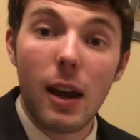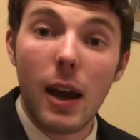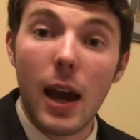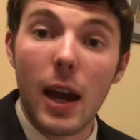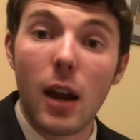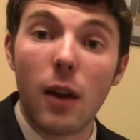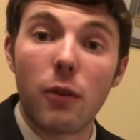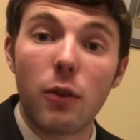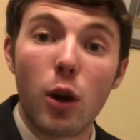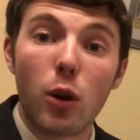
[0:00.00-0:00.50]

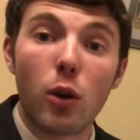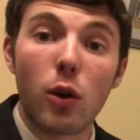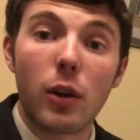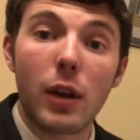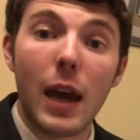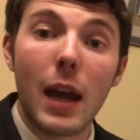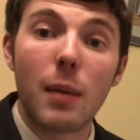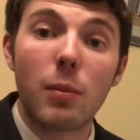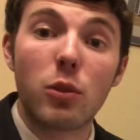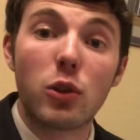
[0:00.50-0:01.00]
And if Notre
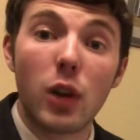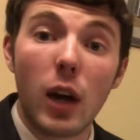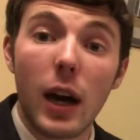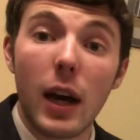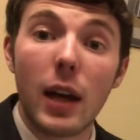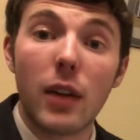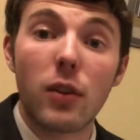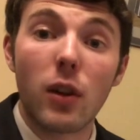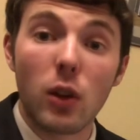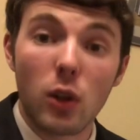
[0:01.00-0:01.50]
Dame
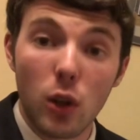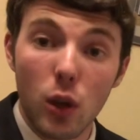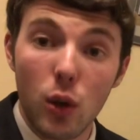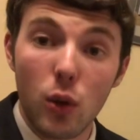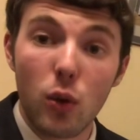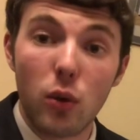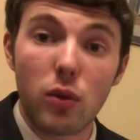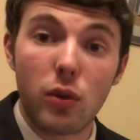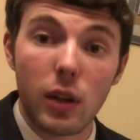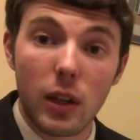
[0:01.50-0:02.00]
does
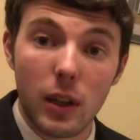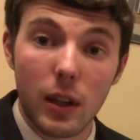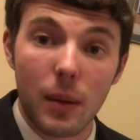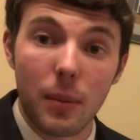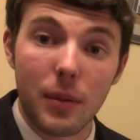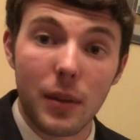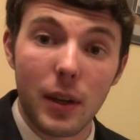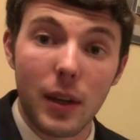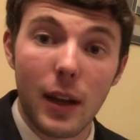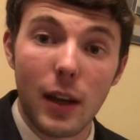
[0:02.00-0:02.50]
lose to
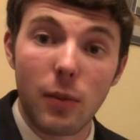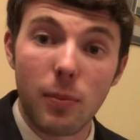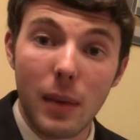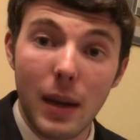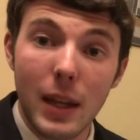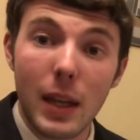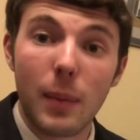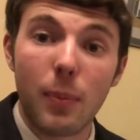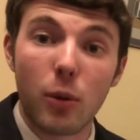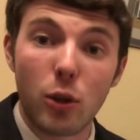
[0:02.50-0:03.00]
Clemson, as
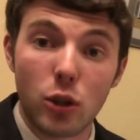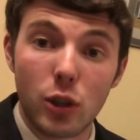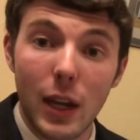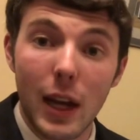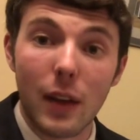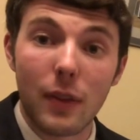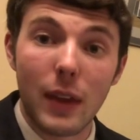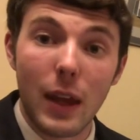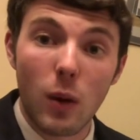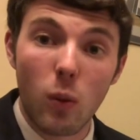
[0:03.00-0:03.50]
many
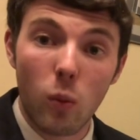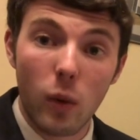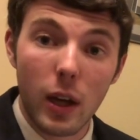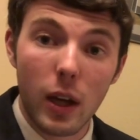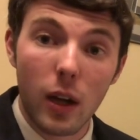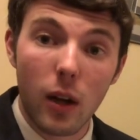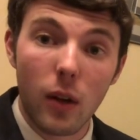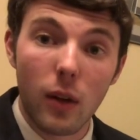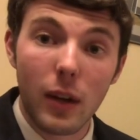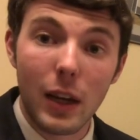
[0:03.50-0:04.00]
project they
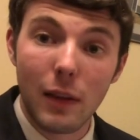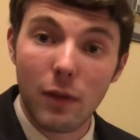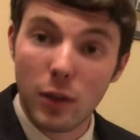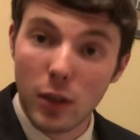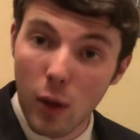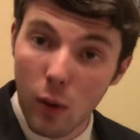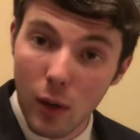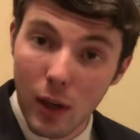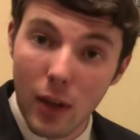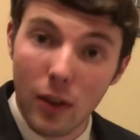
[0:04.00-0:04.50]
will, even
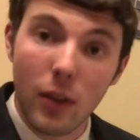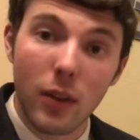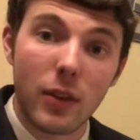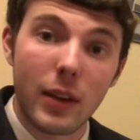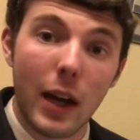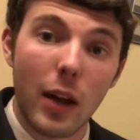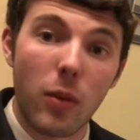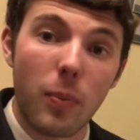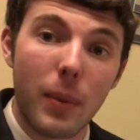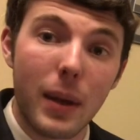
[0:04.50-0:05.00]
though it is in
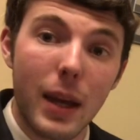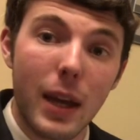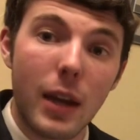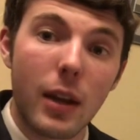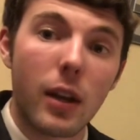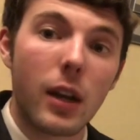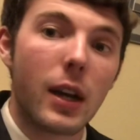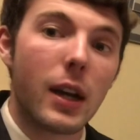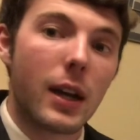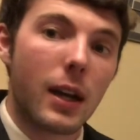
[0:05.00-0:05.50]
South
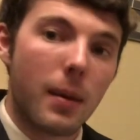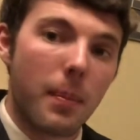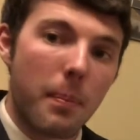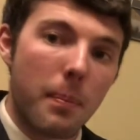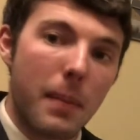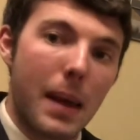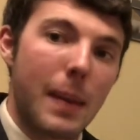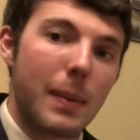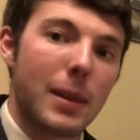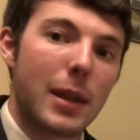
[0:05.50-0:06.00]
Bend,
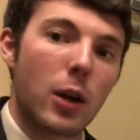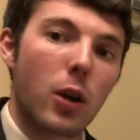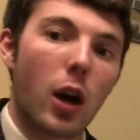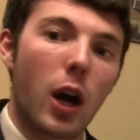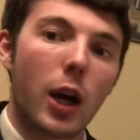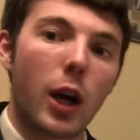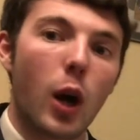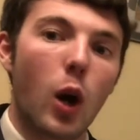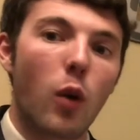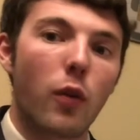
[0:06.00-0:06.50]
maybe they're
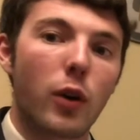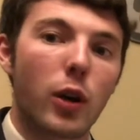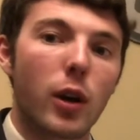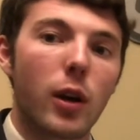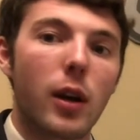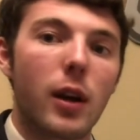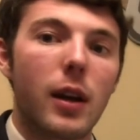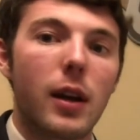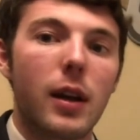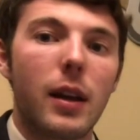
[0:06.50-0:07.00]

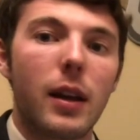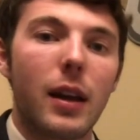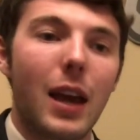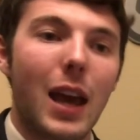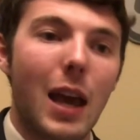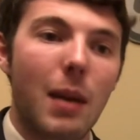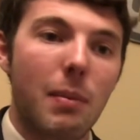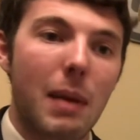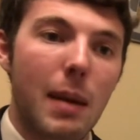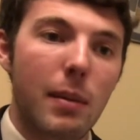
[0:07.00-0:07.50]
hungover,
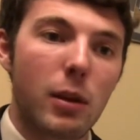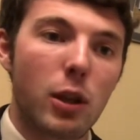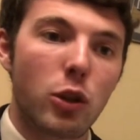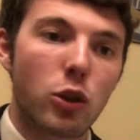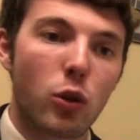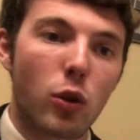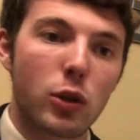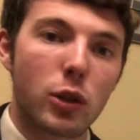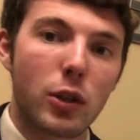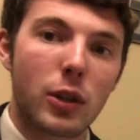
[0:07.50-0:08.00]
and maybe the
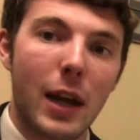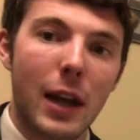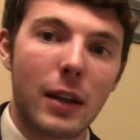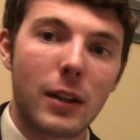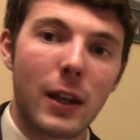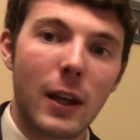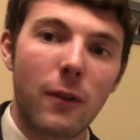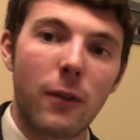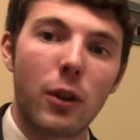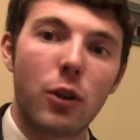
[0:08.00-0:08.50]
Georgia Tech
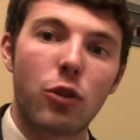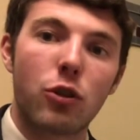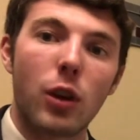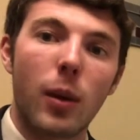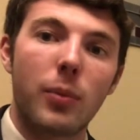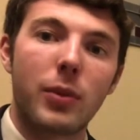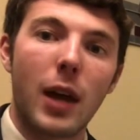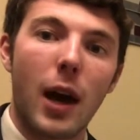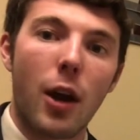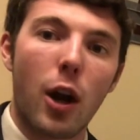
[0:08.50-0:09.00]
defense
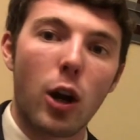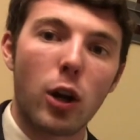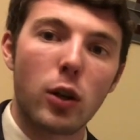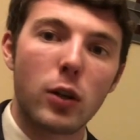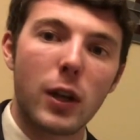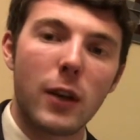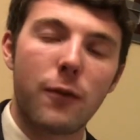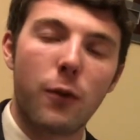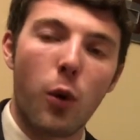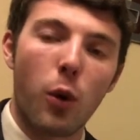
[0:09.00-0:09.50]
jumps out
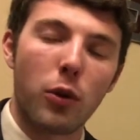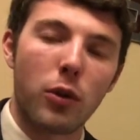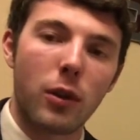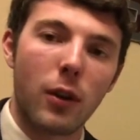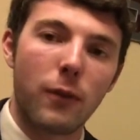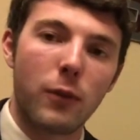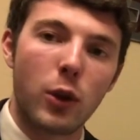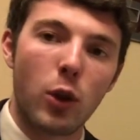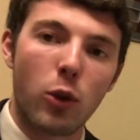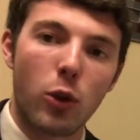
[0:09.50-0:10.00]
early, forces a
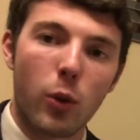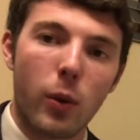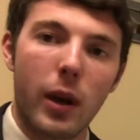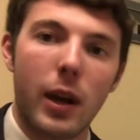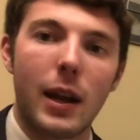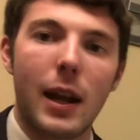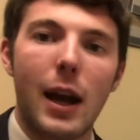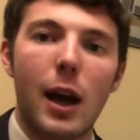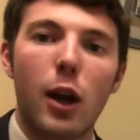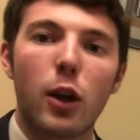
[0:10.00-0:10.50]
few three
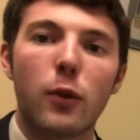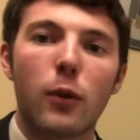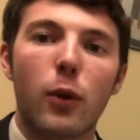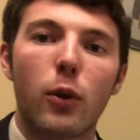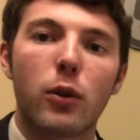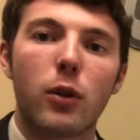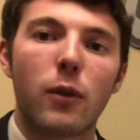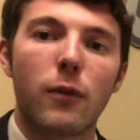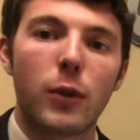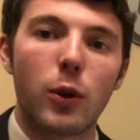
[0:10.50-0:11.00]
and outs,
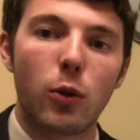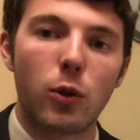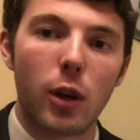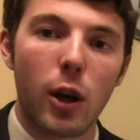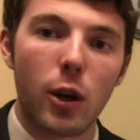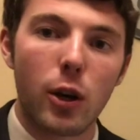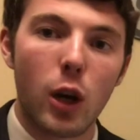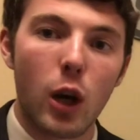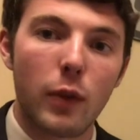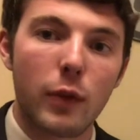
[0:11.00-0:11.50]
forces a few
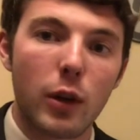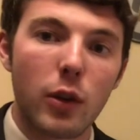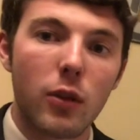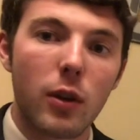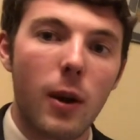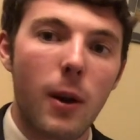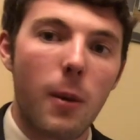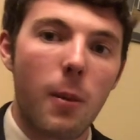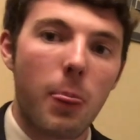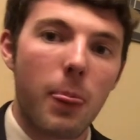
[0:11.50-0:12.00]
turnovers.
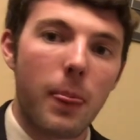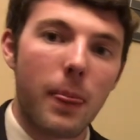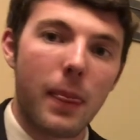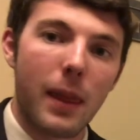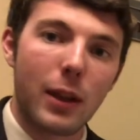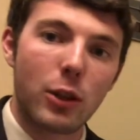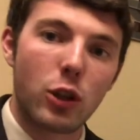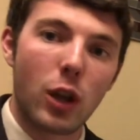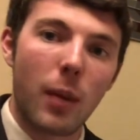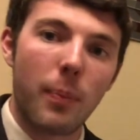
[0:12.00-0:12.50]

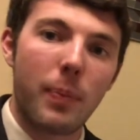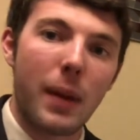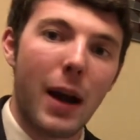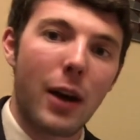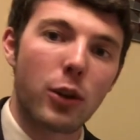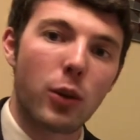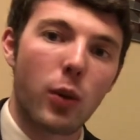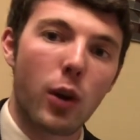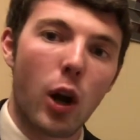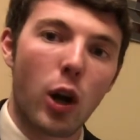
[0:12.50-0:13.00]
They jump
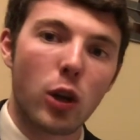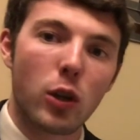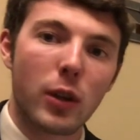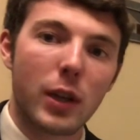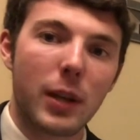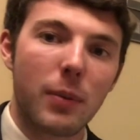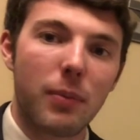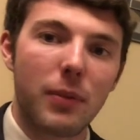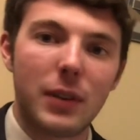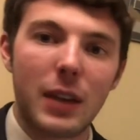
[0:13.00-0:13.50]
out to an
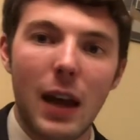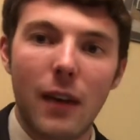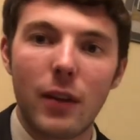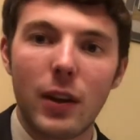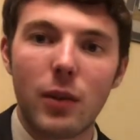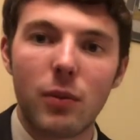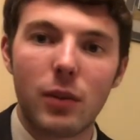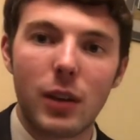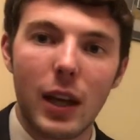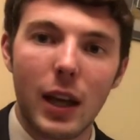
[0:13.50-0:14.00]
early
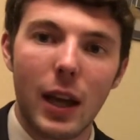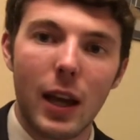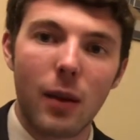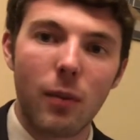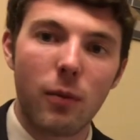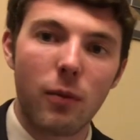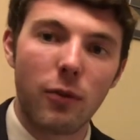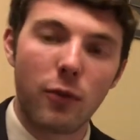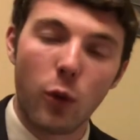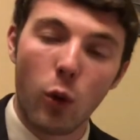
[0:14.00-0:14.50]
7,
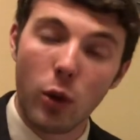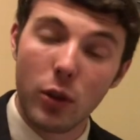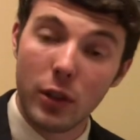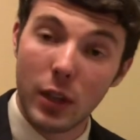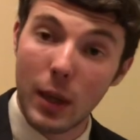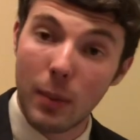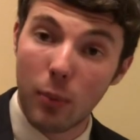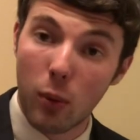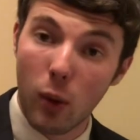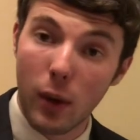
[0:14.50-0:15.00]
10,
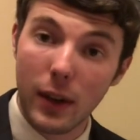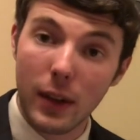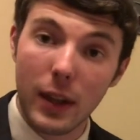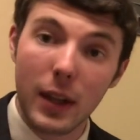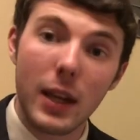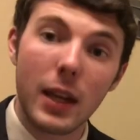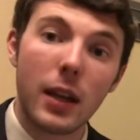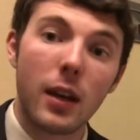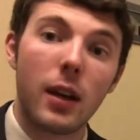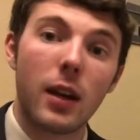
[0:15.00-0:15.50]
14 point
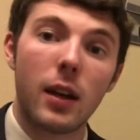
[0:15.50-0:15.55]
lead,